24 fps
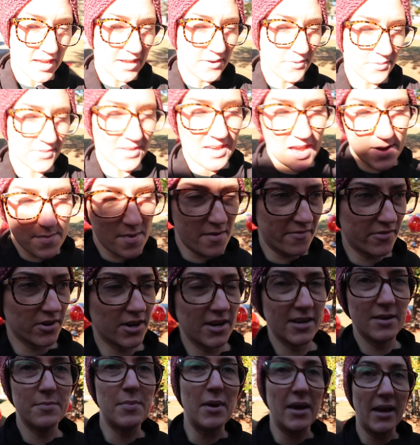I don't think I'm ever
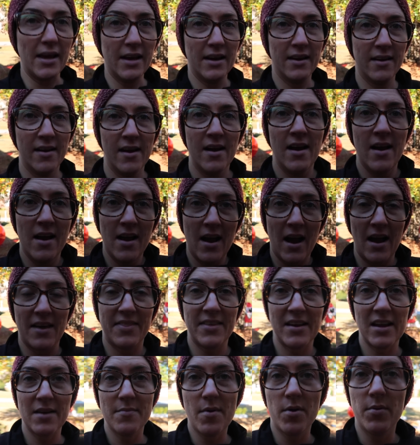gonna be. I
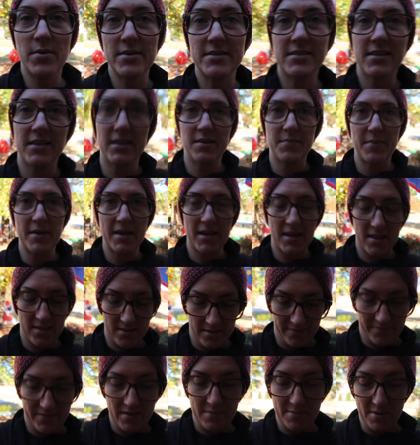think I'm always gonna be the
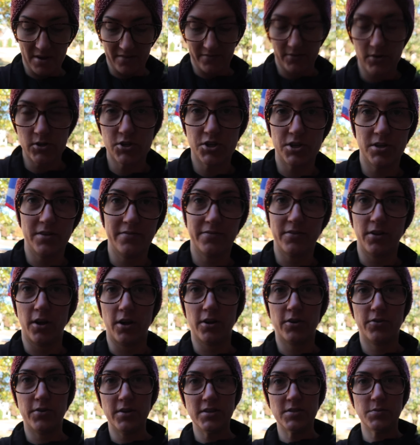female version of
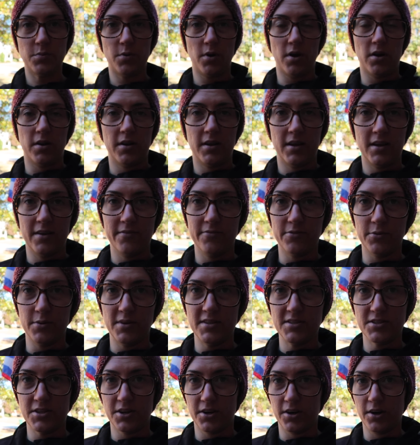Clark Griswold
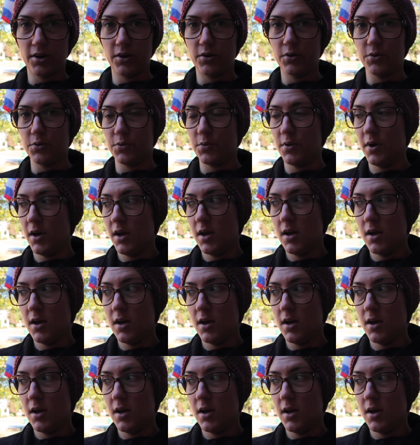influencer who